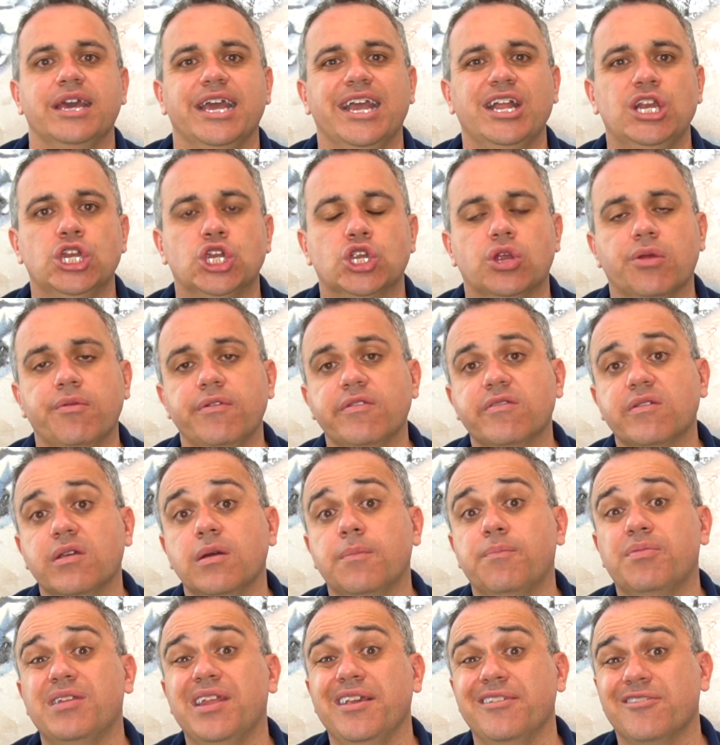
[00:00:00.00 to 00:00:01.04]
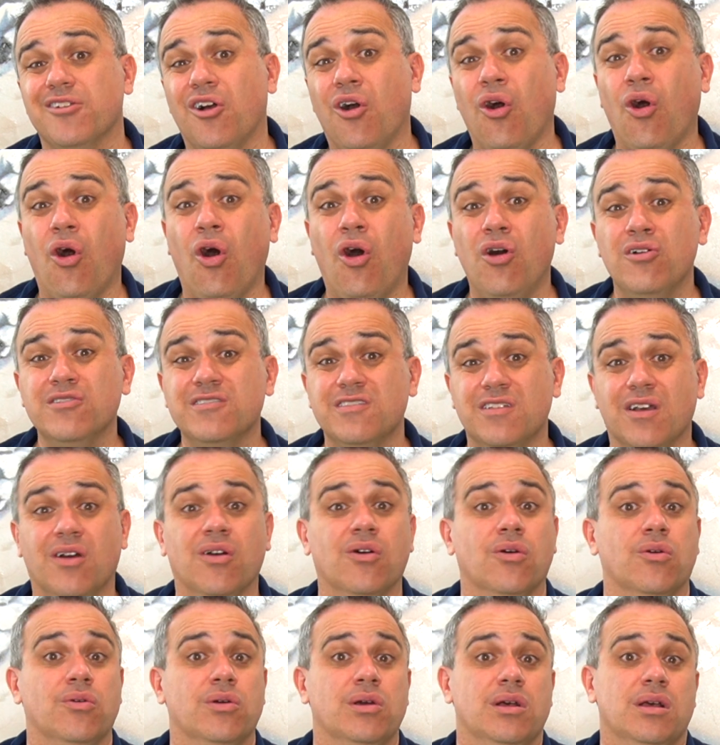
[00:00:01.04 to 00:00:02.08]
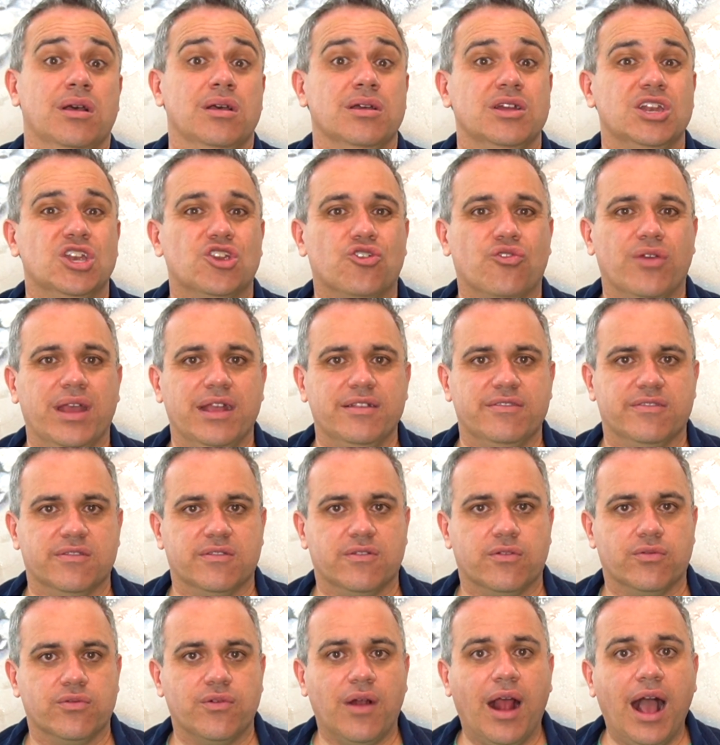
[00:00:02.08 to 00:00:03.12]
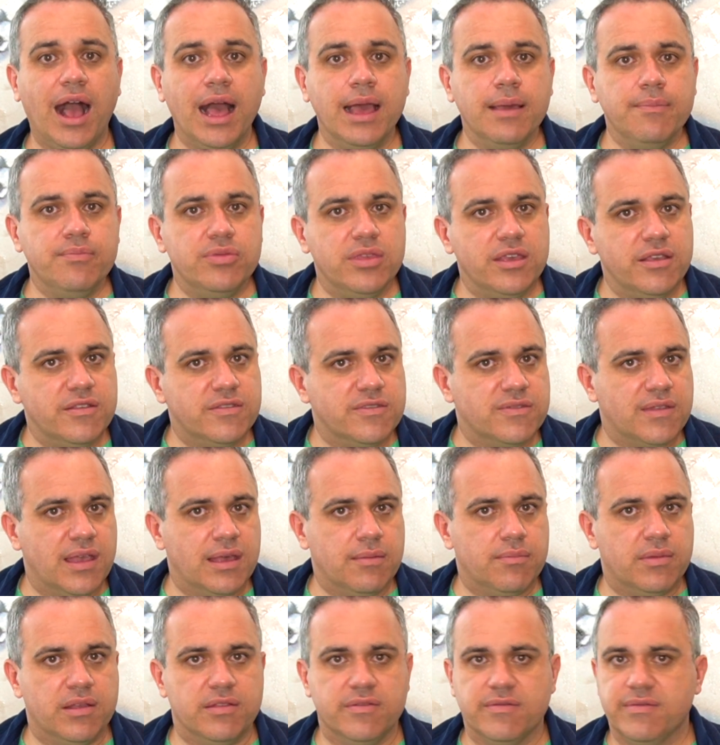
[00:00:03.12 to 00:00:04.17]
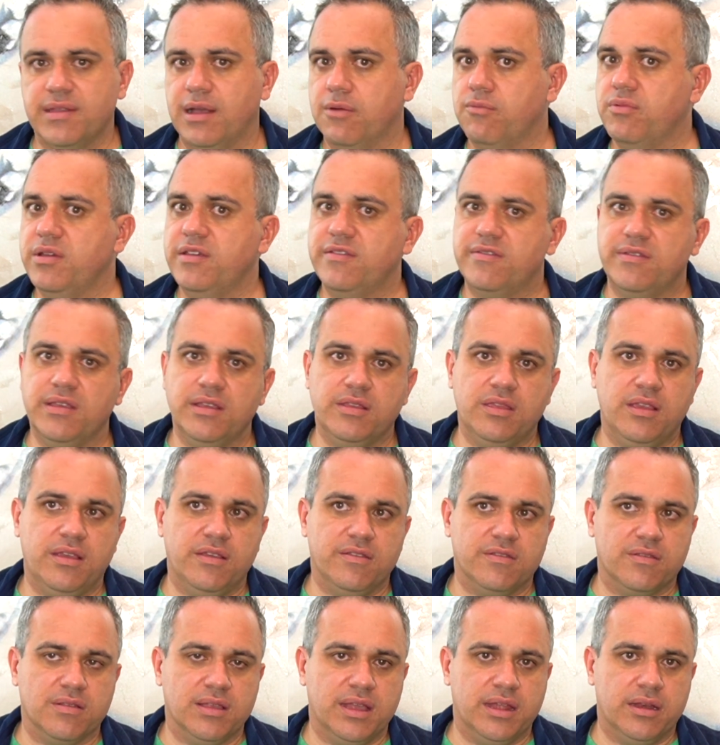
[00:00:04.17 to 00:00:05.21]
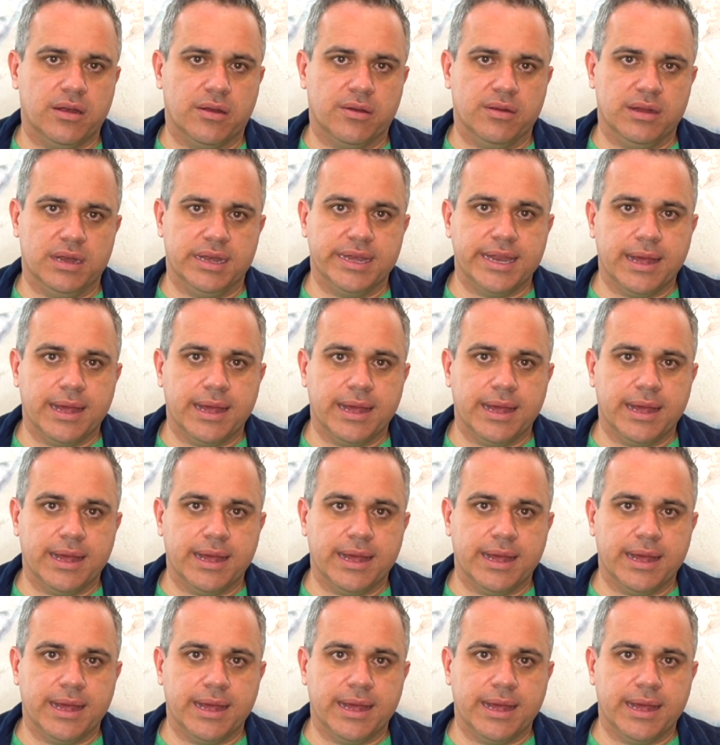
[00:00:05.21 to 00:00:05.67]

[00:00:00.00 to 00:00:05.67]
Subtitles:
Insurance companies also transcribe these statements. Now, we see these later in